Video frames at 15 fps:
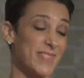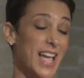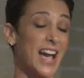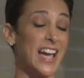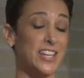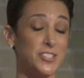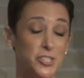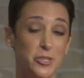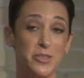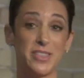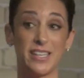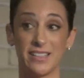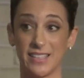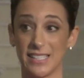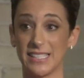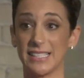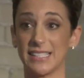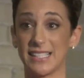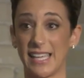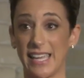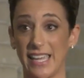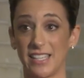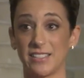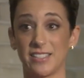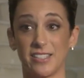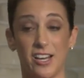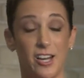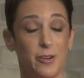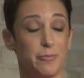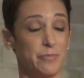"I do think this is
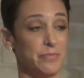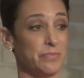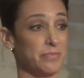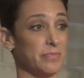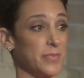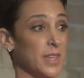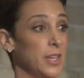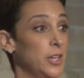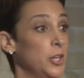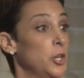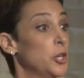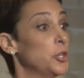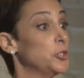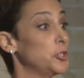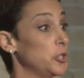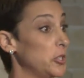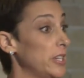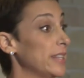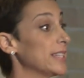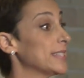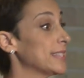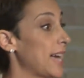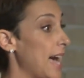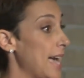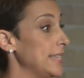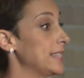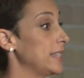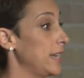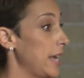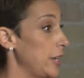cancer." Due to the size
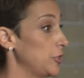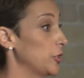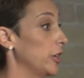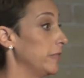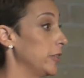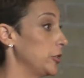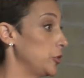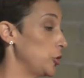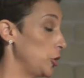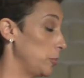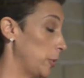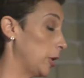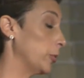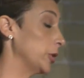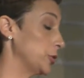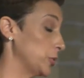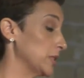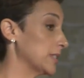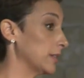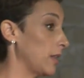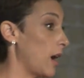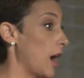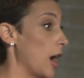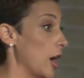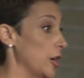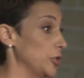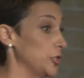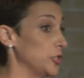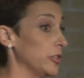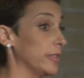and nature of the tumor, which was
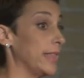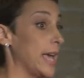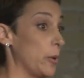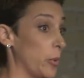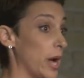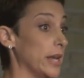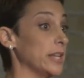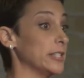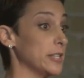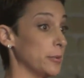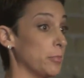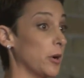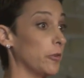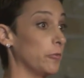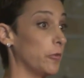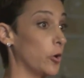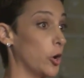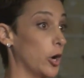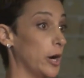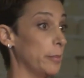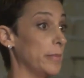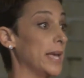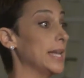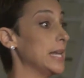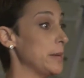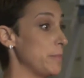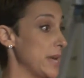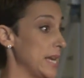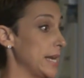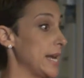large, they wanted to perform an
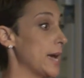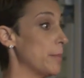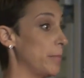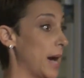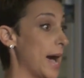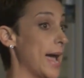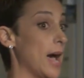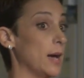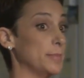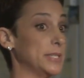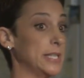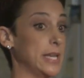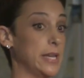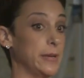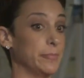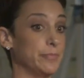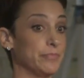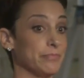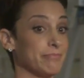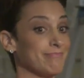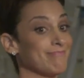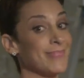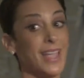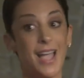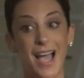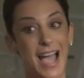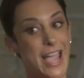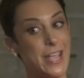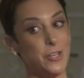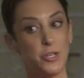immediate biopsy.
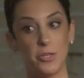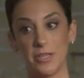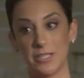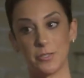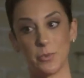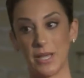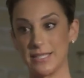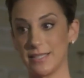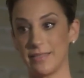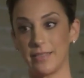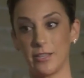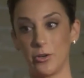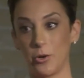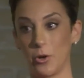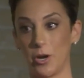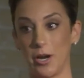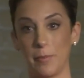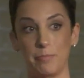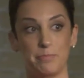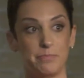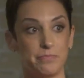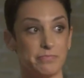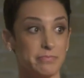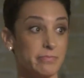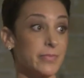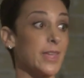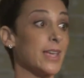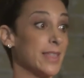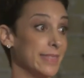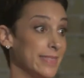I knew this wasn't the norm.
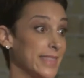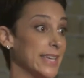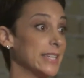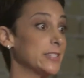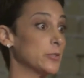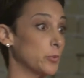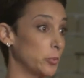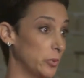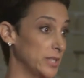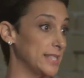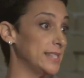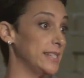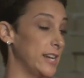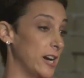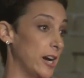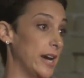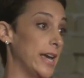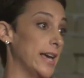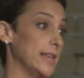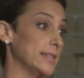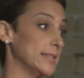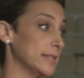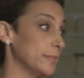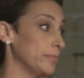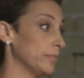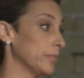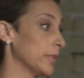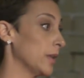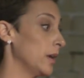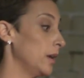This was serious.
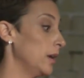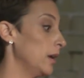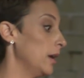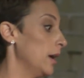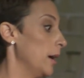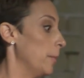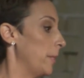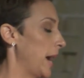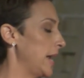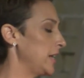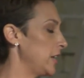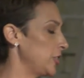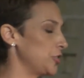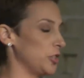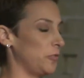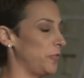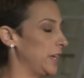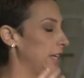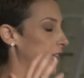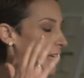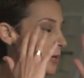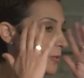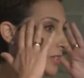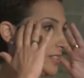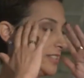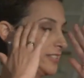My initial feeling was